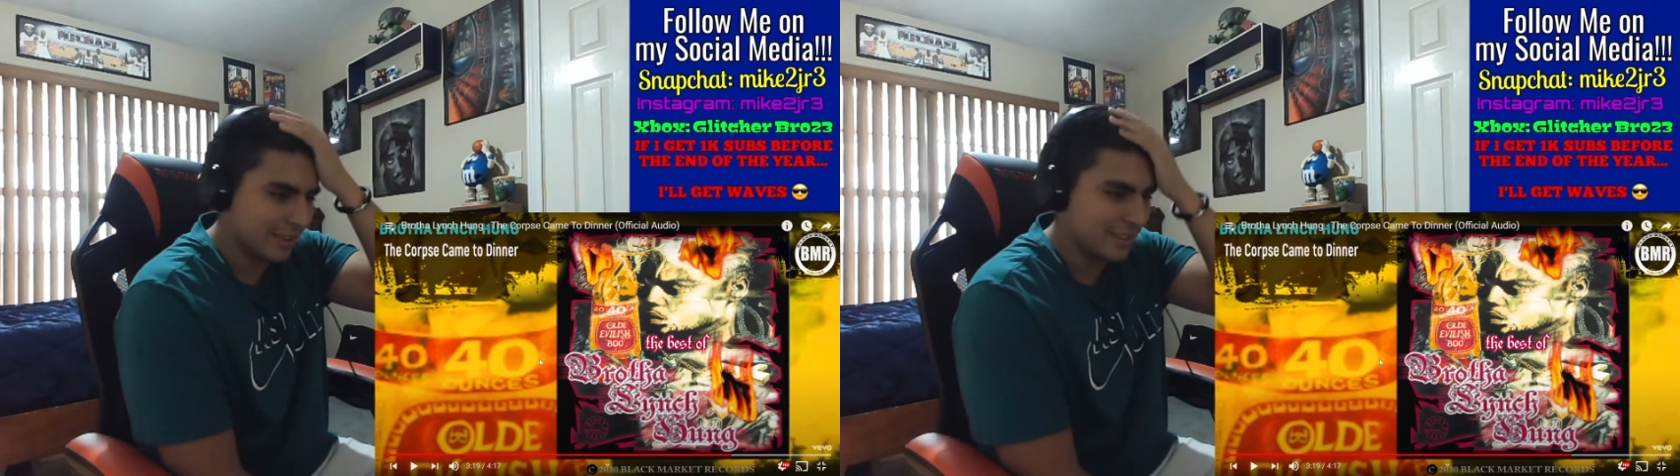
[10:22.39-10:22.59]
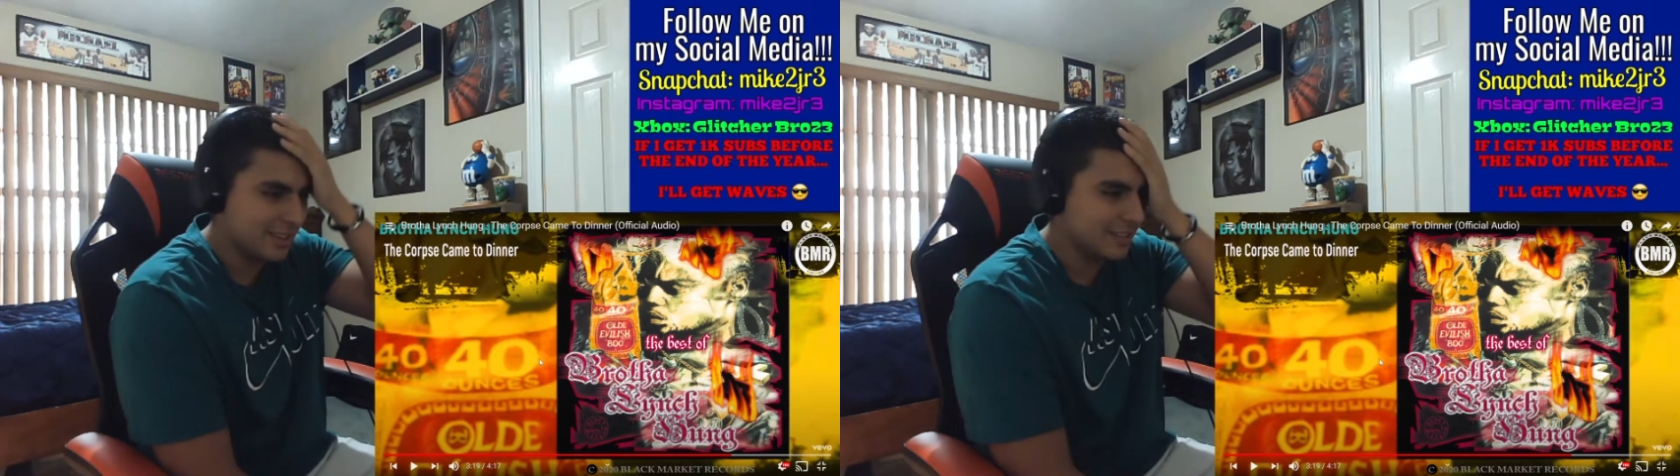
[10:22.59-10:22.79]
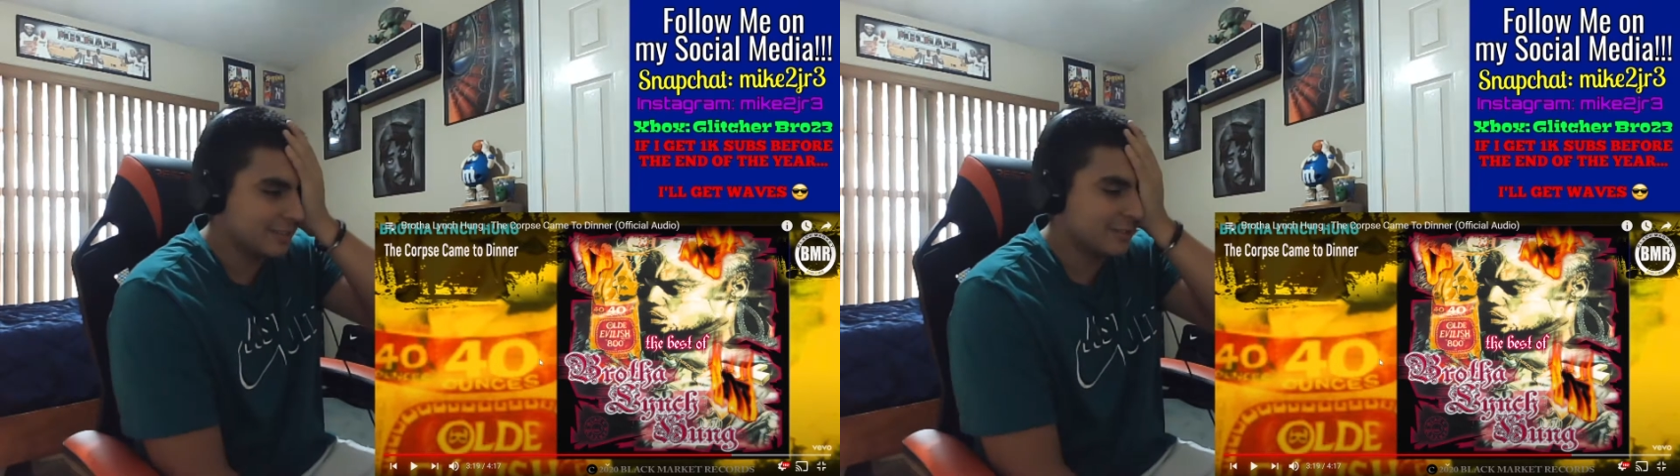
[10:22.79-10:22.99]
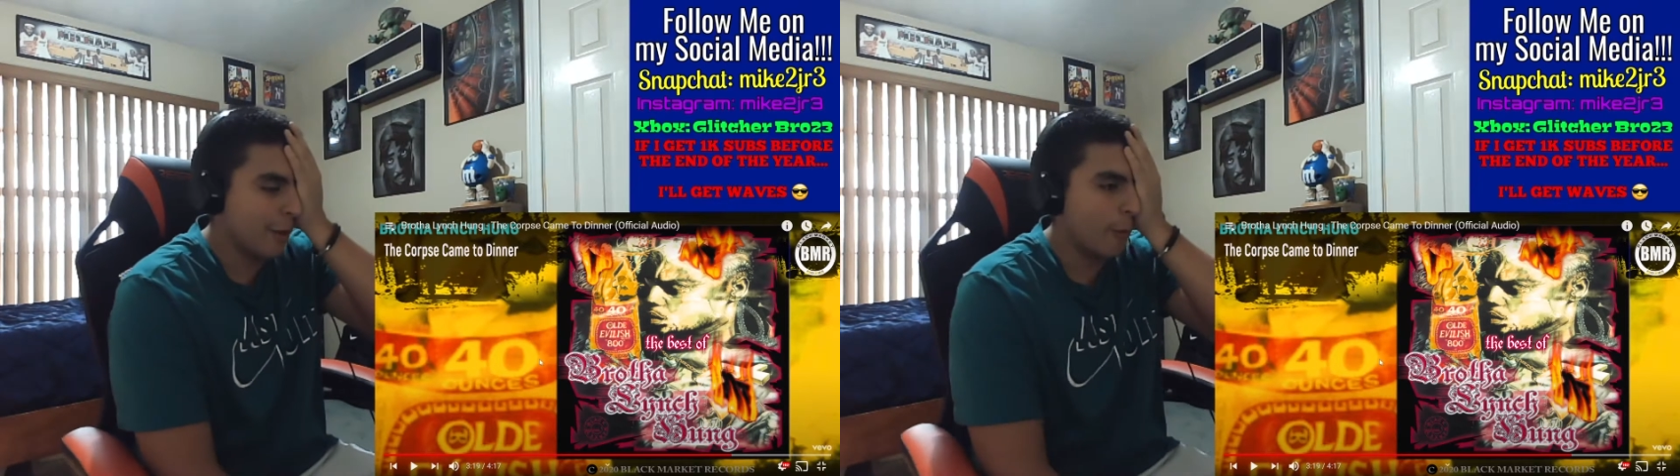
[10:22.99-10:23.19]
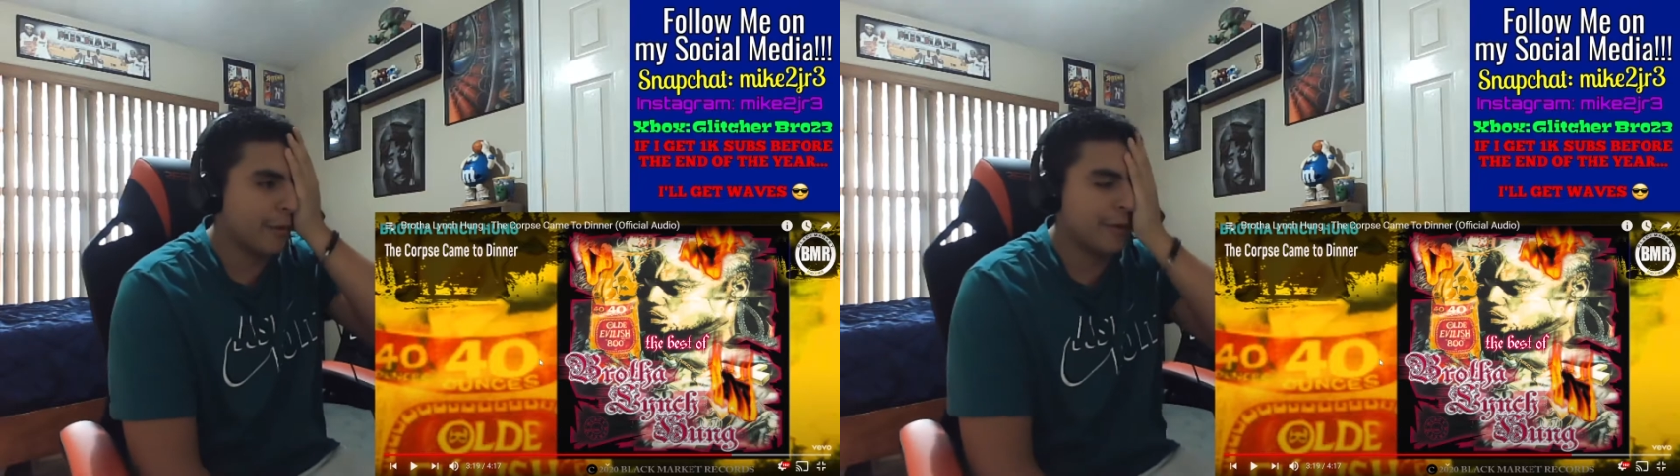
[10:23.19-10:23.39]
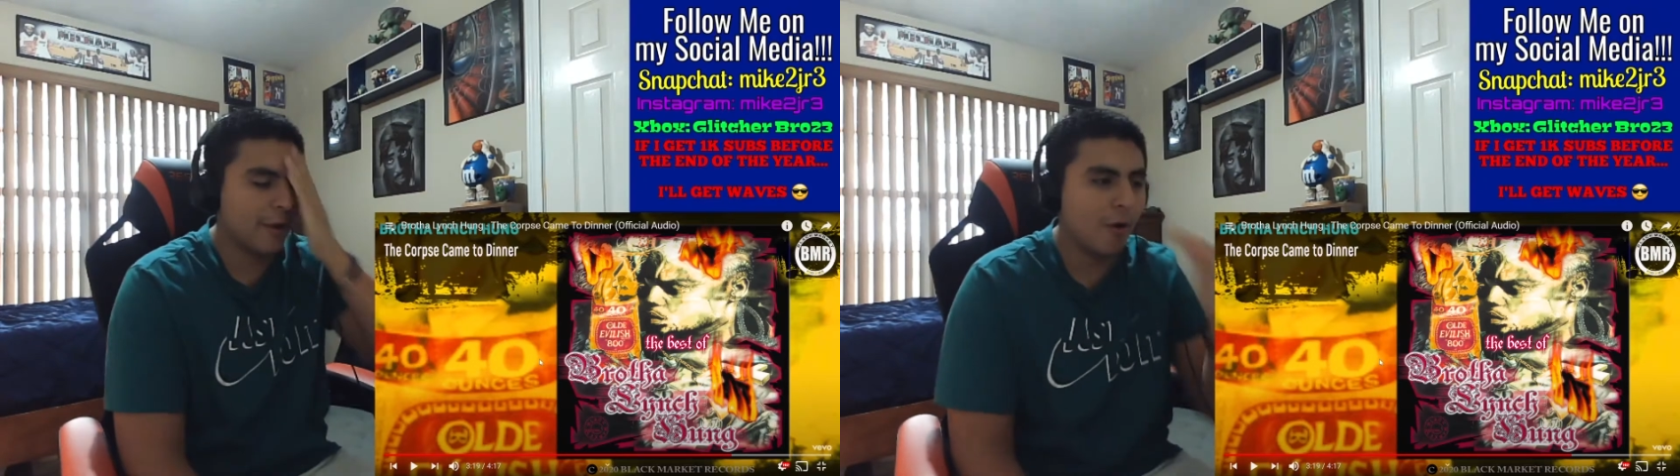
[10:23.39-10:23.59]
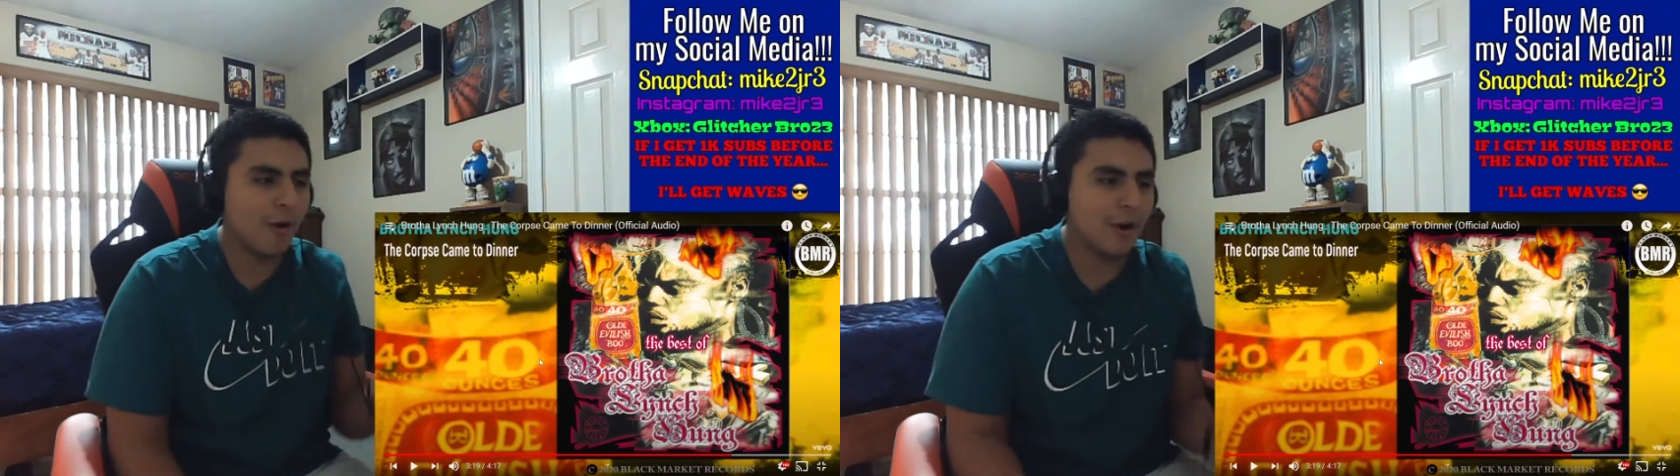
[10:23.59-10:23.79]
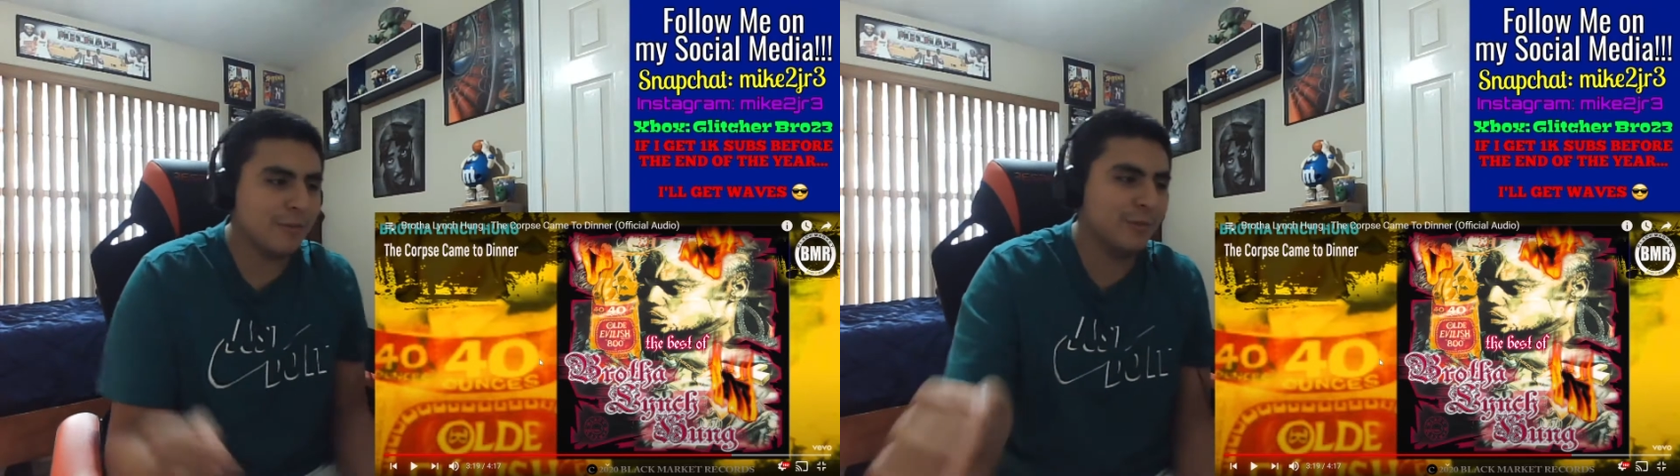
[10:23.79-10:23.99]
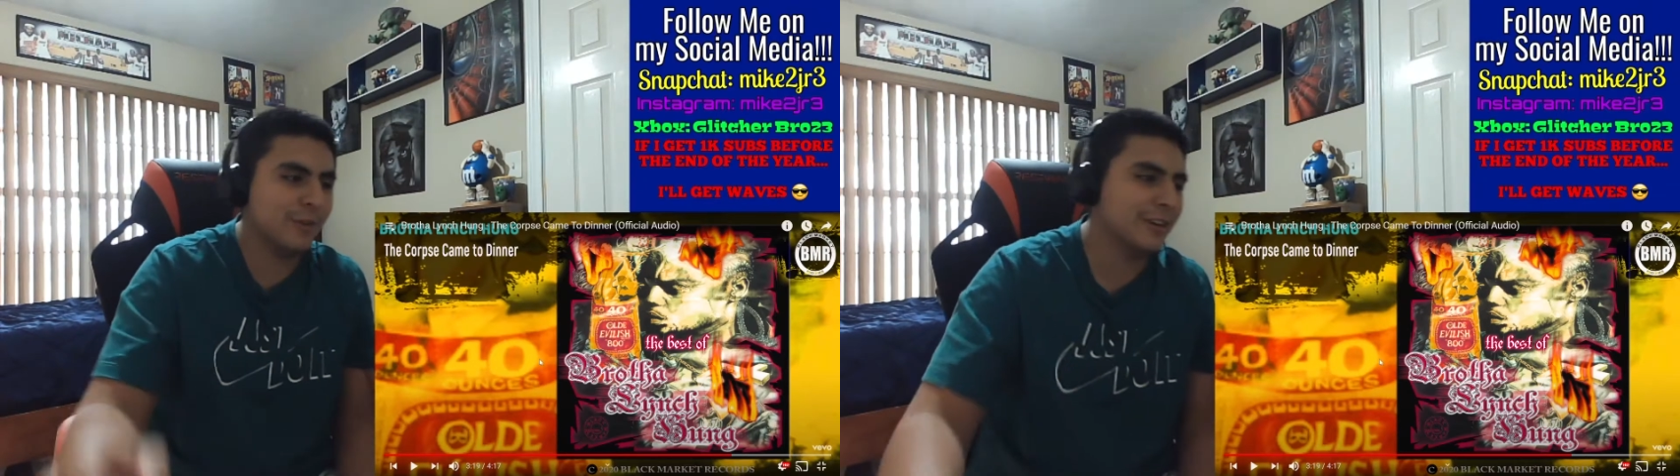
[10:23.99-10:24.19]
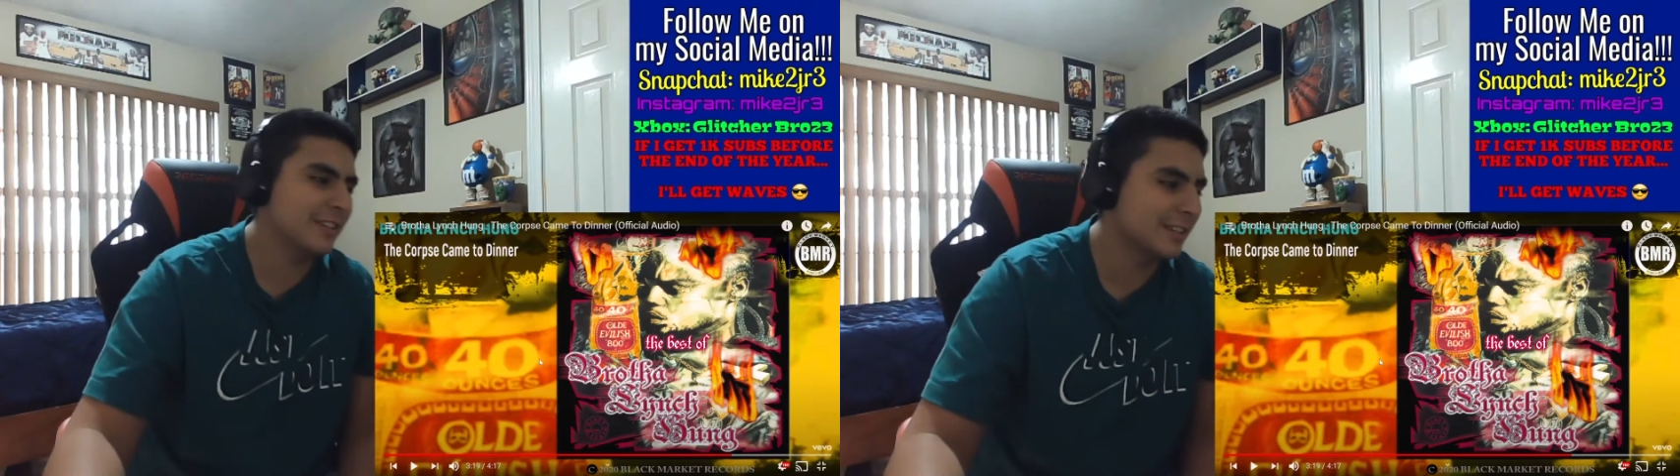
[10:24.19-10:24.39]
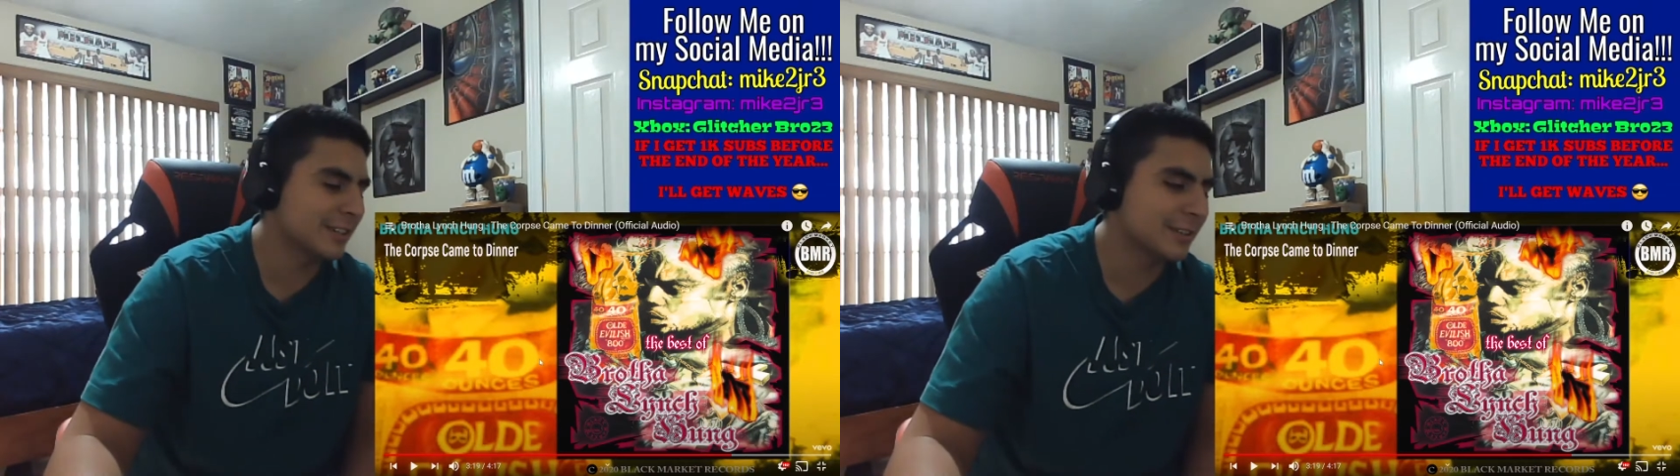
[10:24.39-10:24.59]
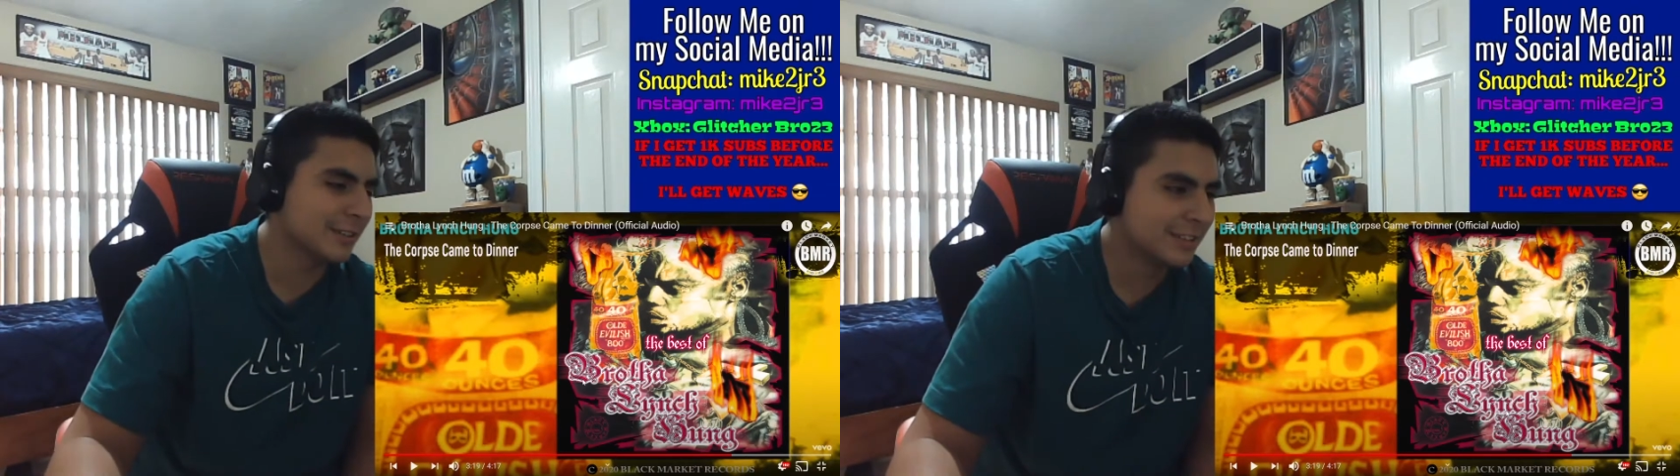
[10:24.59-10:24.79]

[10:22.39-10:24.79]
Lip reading: He is going off right here.